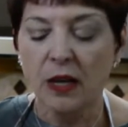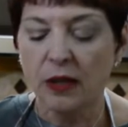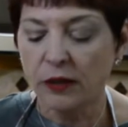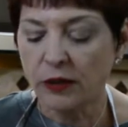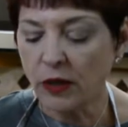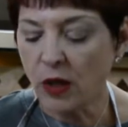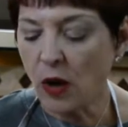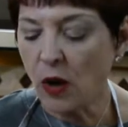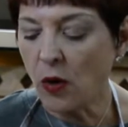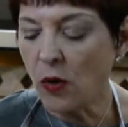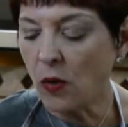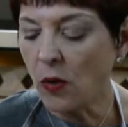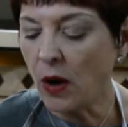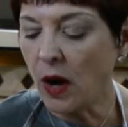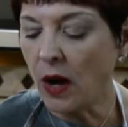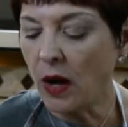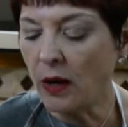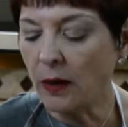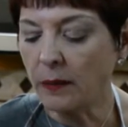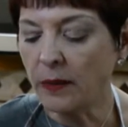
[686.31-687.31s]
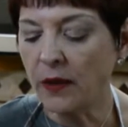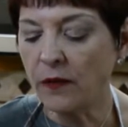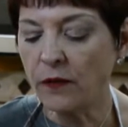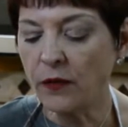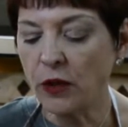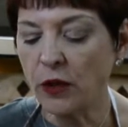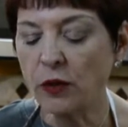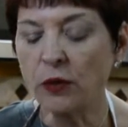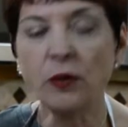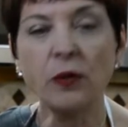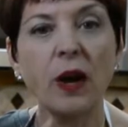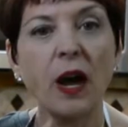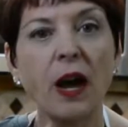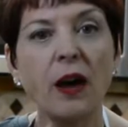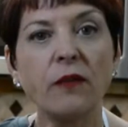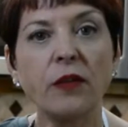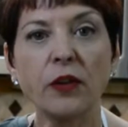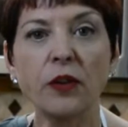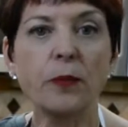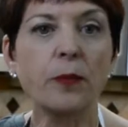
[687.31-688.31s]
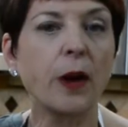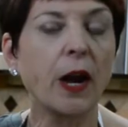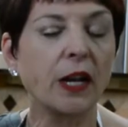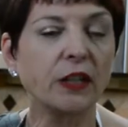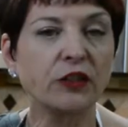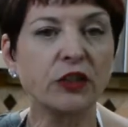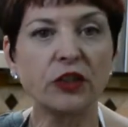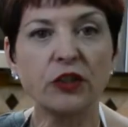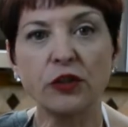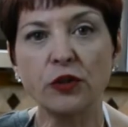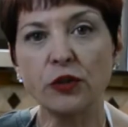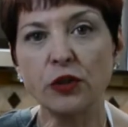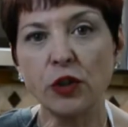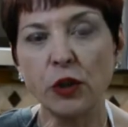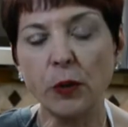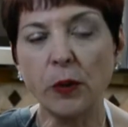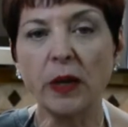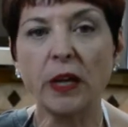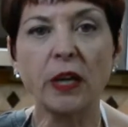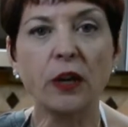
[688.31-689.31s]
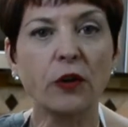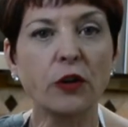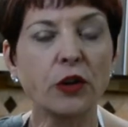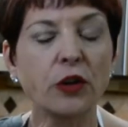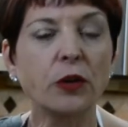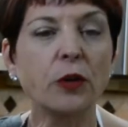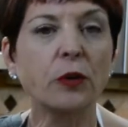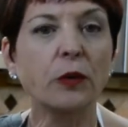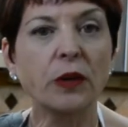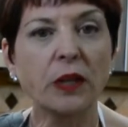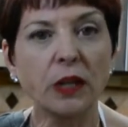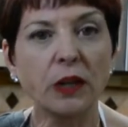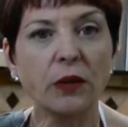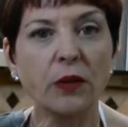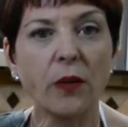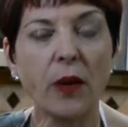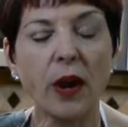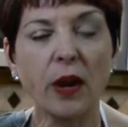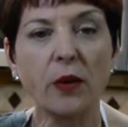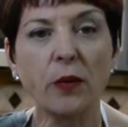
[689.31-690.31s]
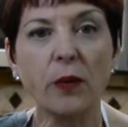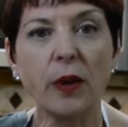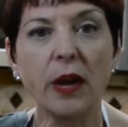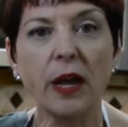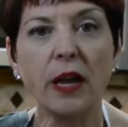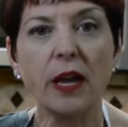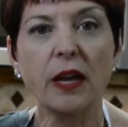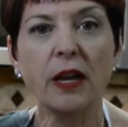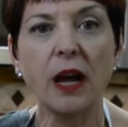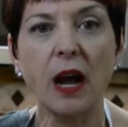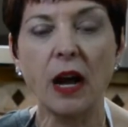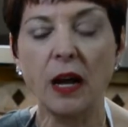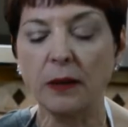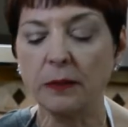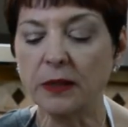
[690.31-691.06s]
So if you have other projects you're doing or you don't need it right away,